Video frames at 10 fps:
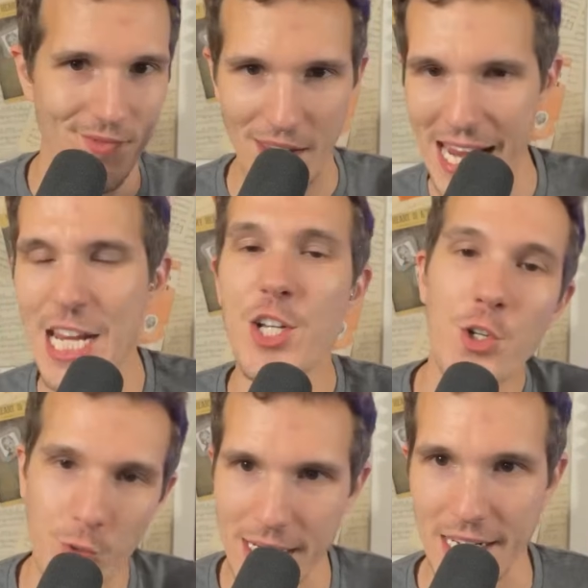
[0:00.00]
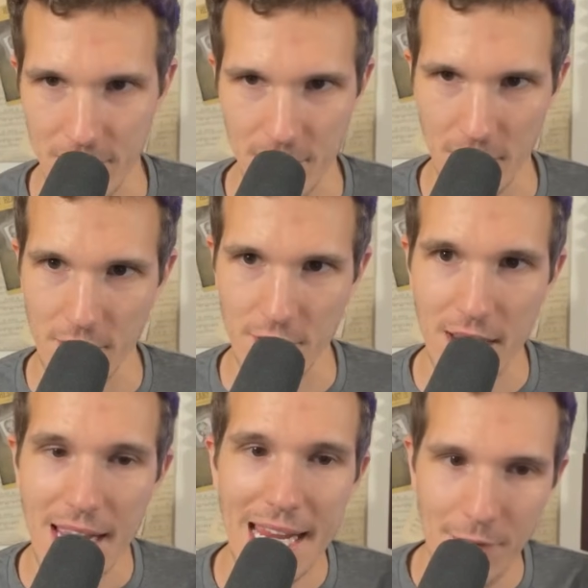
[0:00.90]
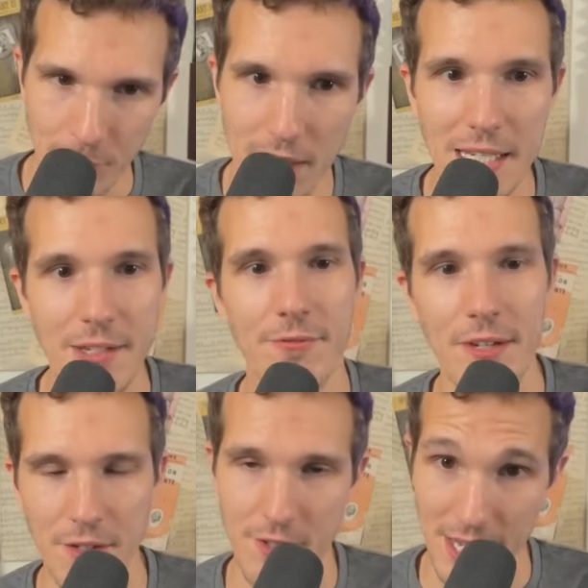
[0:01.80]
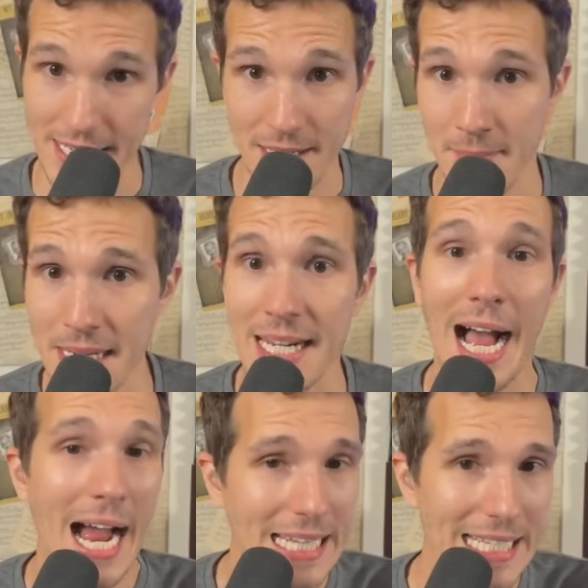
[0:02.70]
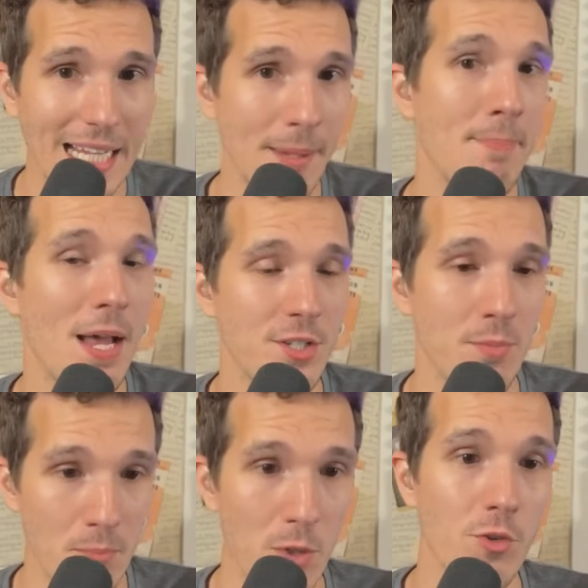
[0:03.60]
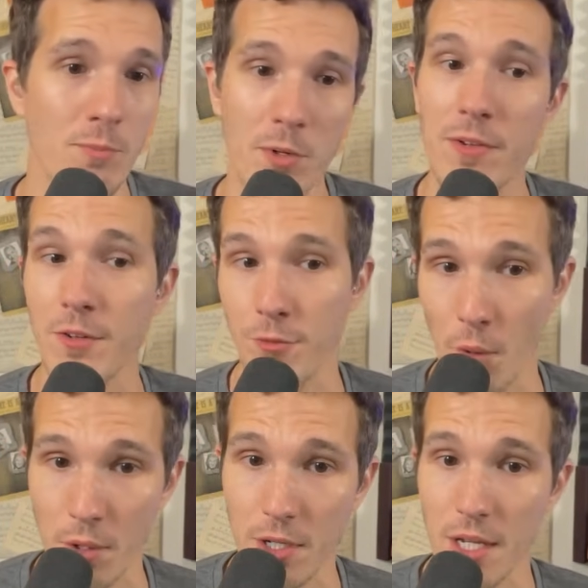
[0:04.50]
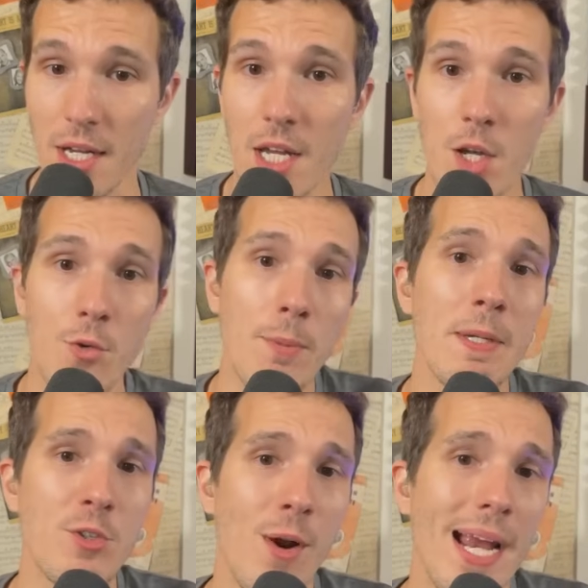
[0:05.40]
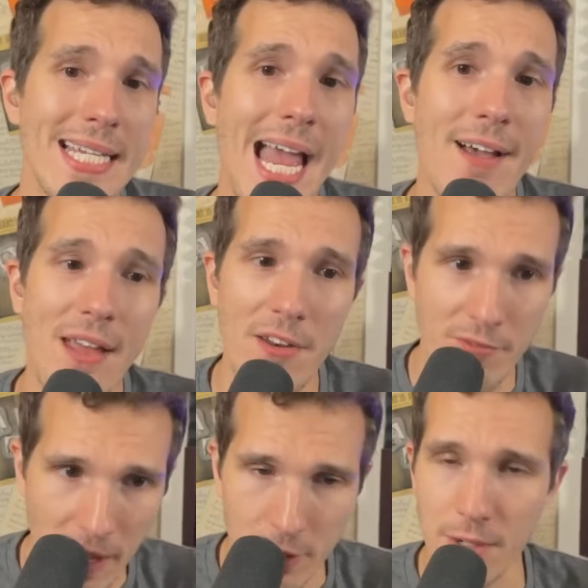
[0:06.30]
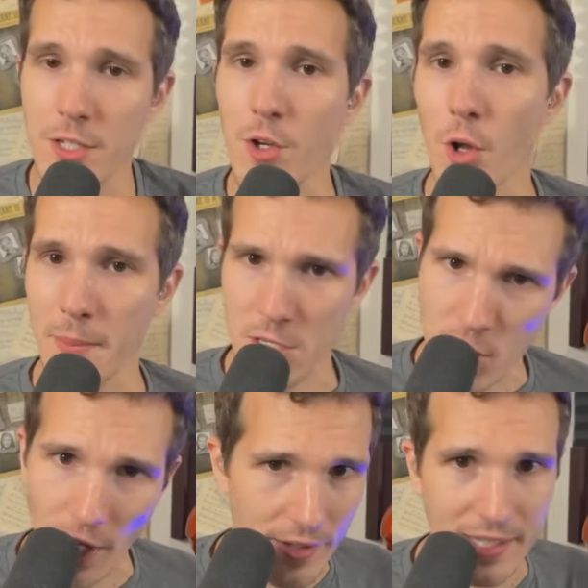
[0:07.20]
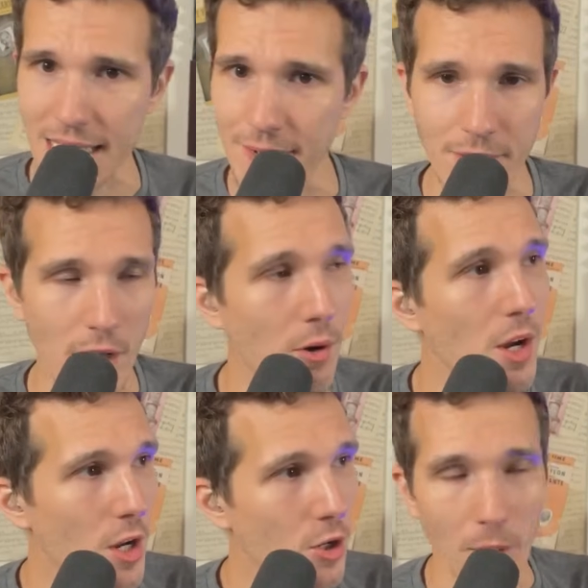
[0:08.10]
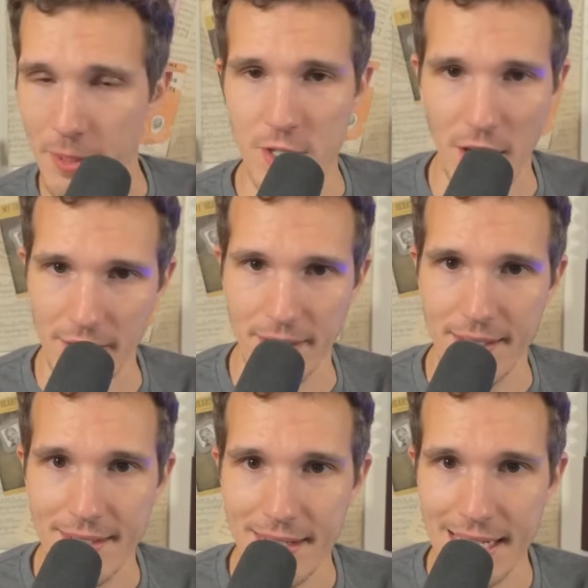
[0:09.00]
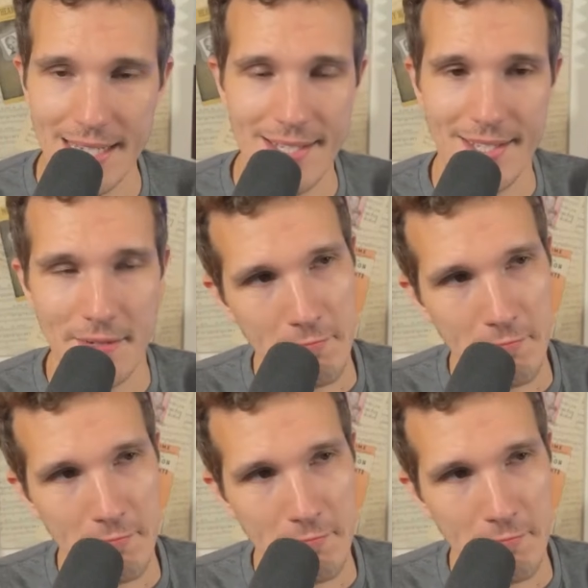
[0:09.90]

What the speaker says: injury concerns, it really feels like, to me, I think that the best move moving forward would be trying to have that veteran Coleman Shelton, even though Coleman Shelton is